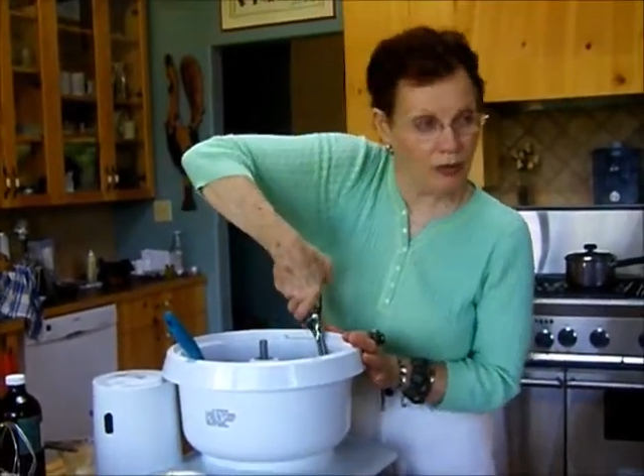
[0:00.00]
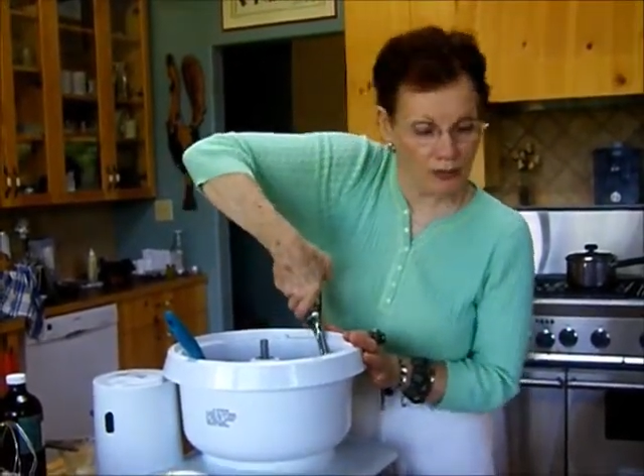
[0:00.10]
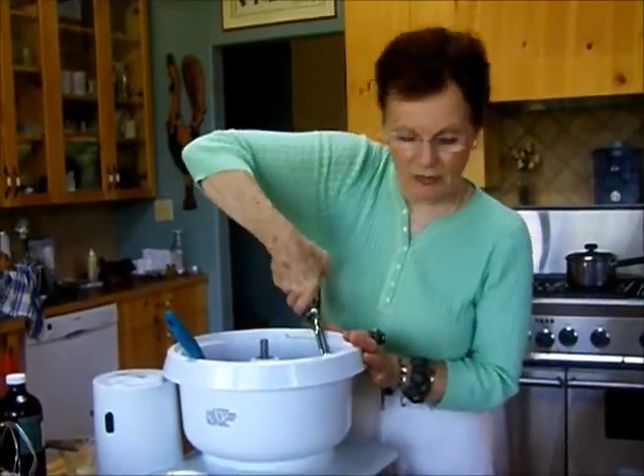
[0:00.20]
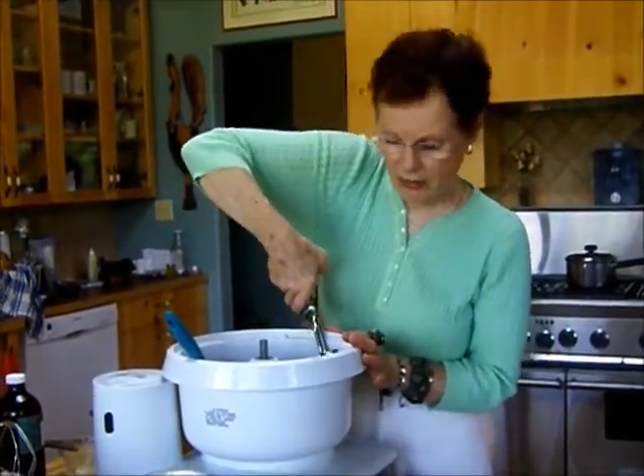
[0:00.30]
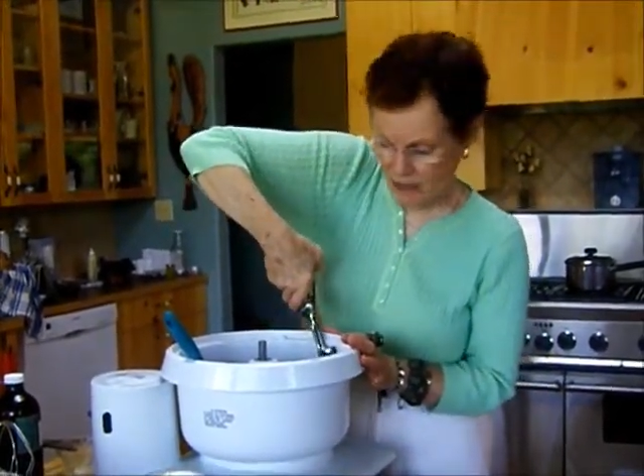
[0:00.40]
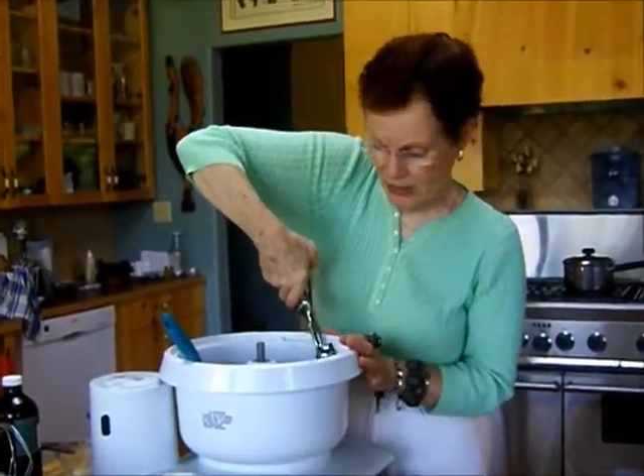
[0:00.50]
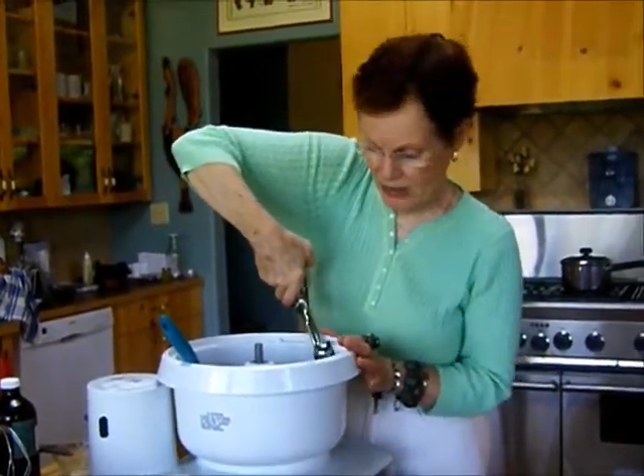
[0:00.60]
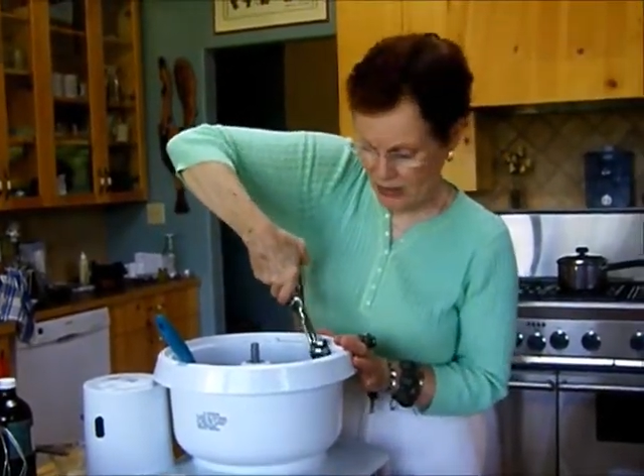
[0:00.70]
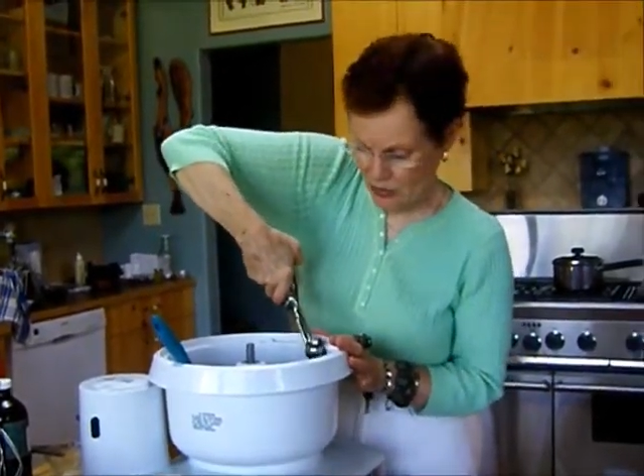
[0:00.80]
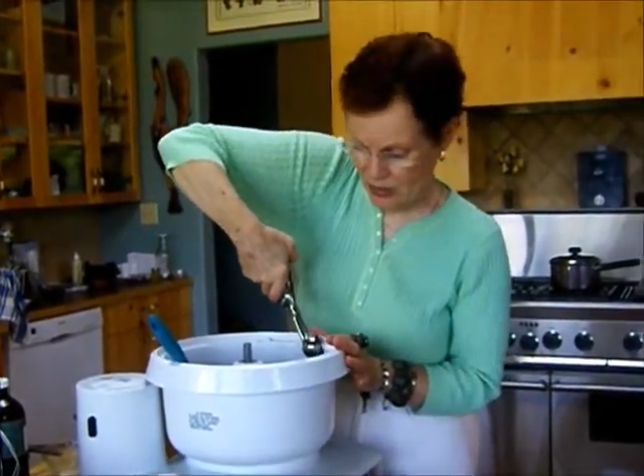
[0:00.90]
wouldn't
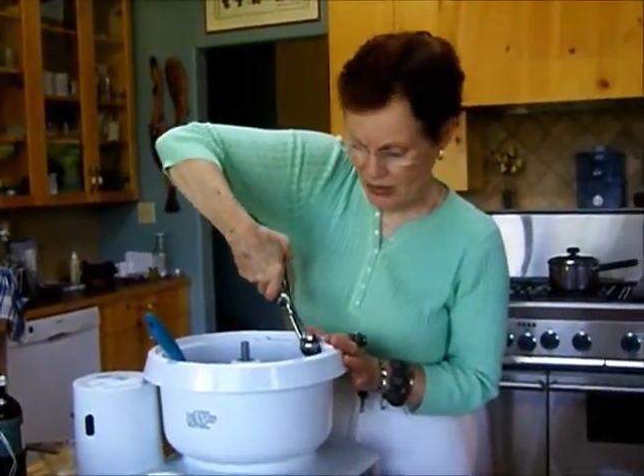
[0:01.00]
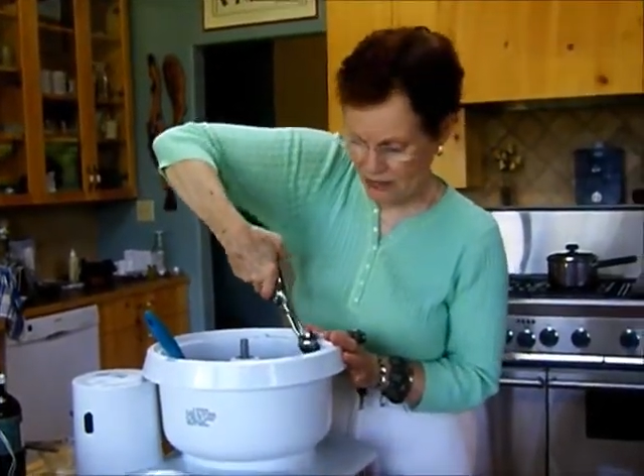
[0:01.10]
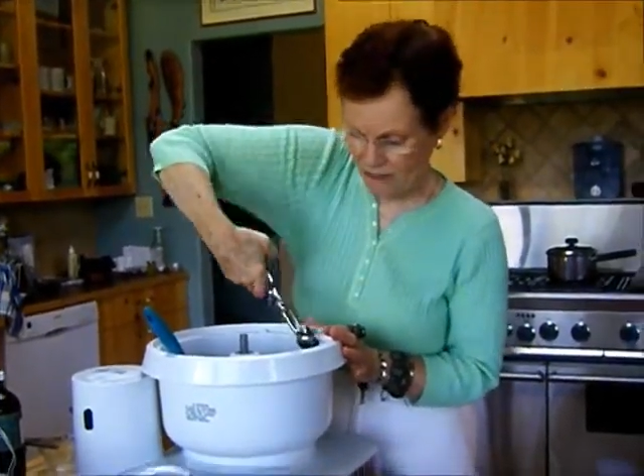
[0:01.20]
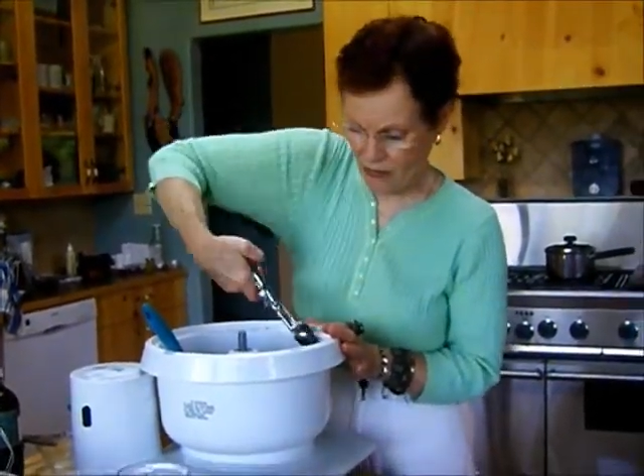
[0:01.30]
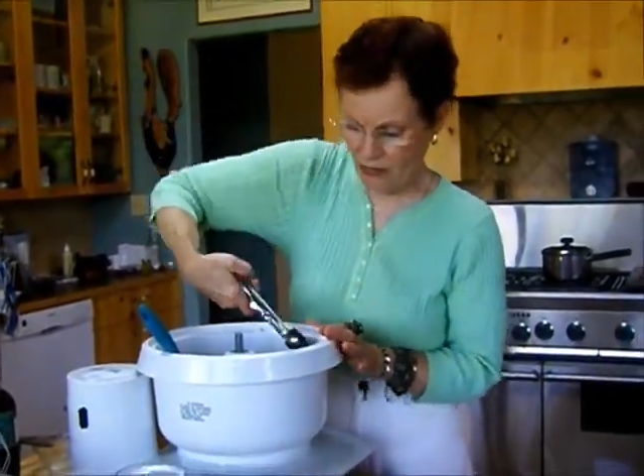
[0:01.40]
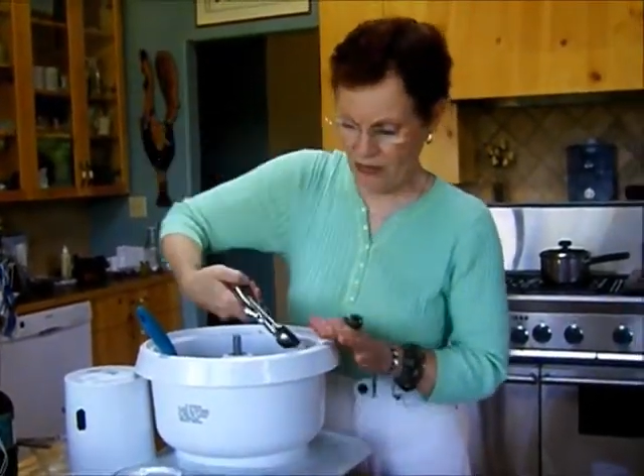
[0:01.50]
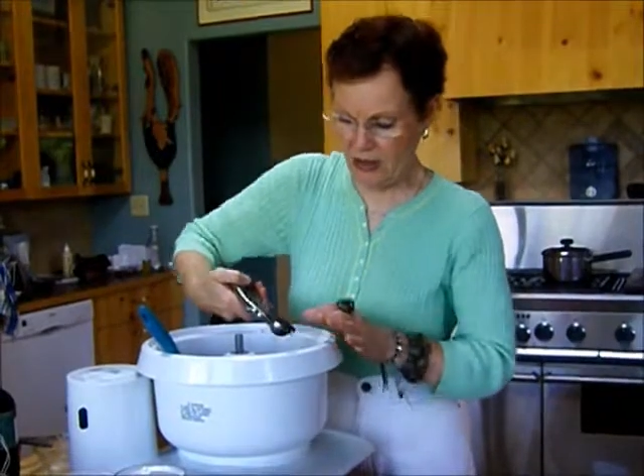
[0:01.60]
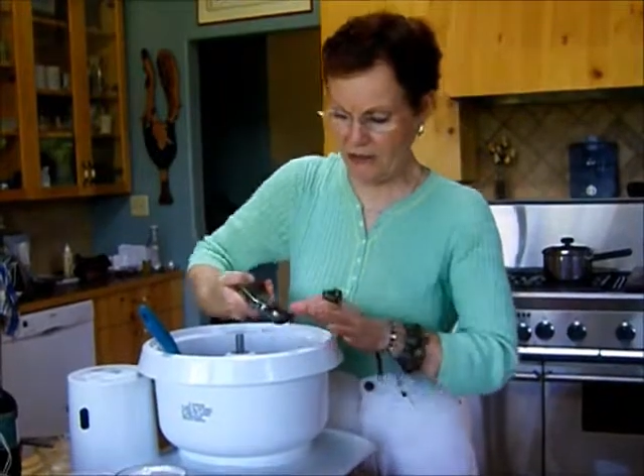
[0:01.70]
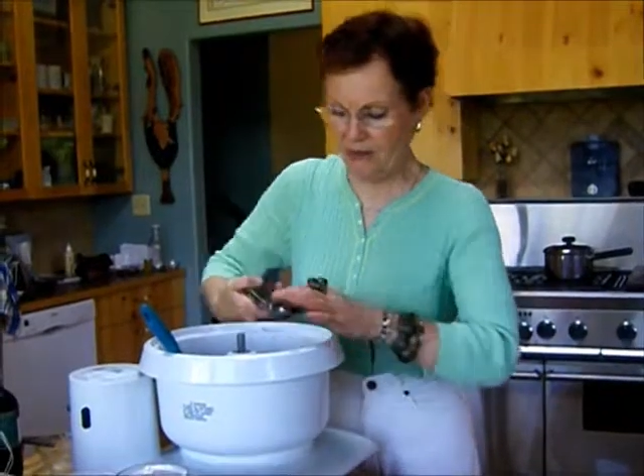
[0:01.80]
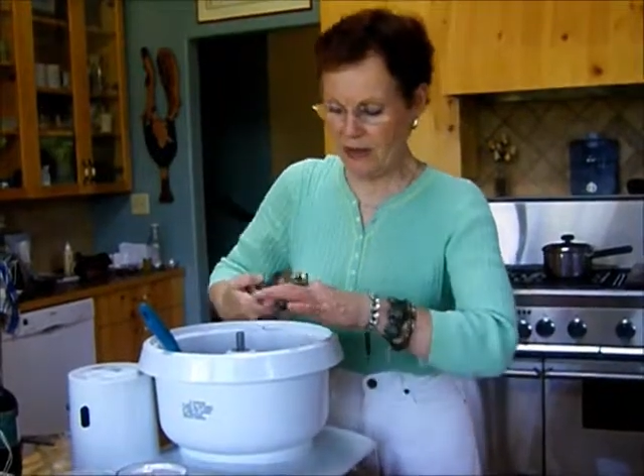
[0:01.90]
mind doing that for me.